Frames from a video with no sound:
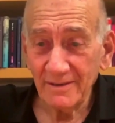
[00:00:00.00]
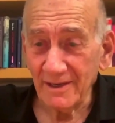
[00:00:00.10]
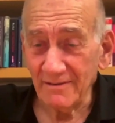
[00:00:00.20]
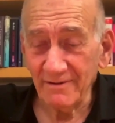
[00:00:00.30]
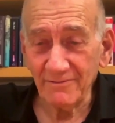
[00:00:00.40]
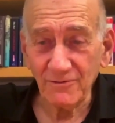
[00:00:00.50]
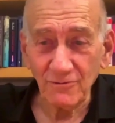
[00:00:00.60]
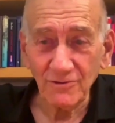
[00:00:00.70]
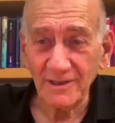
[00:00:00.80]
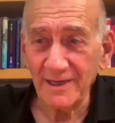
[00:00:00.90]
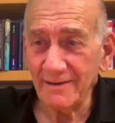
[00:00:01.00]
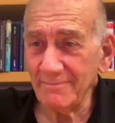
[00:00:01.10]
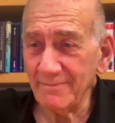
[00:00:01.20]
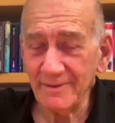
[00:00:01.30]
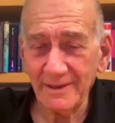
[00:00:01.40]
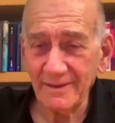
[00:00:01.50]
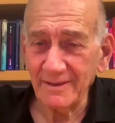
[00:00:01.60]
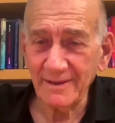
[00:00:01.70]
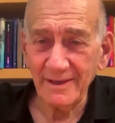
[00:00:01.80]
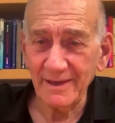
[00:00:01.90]
Tel Aviv, Jerusalem,
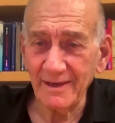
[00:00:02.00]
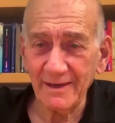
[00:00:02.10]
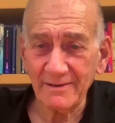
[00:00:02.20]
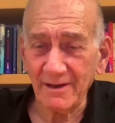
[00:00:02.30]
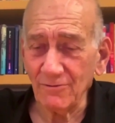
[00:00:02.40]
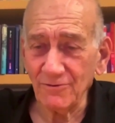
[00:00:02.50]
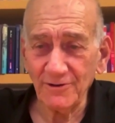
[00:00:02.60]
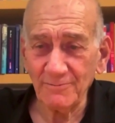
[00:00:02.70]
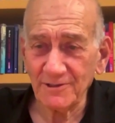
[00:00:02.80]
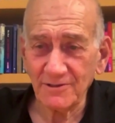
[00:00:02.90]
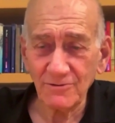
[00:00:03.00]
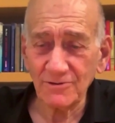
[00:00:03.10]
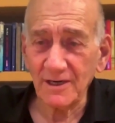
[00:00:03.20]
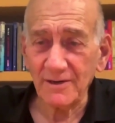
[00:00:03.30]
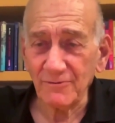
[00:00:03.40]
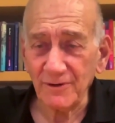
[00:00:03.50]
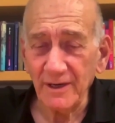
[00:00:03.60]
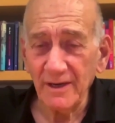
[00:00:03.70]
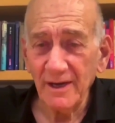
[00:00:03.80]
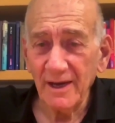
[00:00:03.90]
in townships cross-country
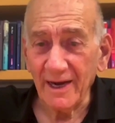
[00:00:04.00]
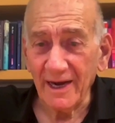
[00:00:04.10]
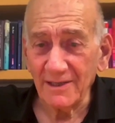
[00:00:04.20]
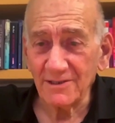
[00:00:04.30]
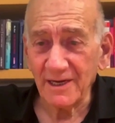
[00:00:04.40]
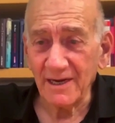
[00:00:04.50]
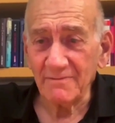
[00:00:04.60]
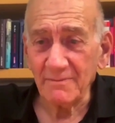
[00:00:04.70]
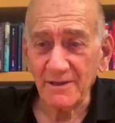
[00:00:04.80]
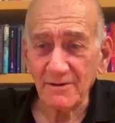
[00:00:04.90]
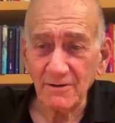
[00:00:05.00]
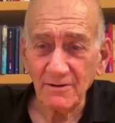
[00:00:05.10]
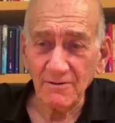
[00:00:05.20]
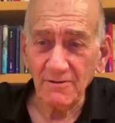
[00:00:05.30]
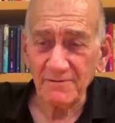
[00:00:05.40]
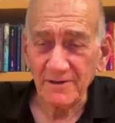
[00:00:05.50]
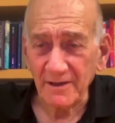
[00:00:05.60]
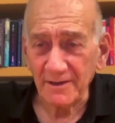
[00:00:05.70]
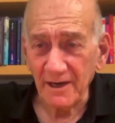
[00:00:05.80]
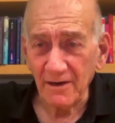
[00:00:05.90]
against the government of
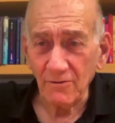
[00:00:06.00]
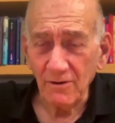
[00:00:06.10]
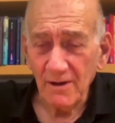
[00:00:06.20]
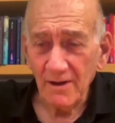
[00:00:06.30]
Netanyahu.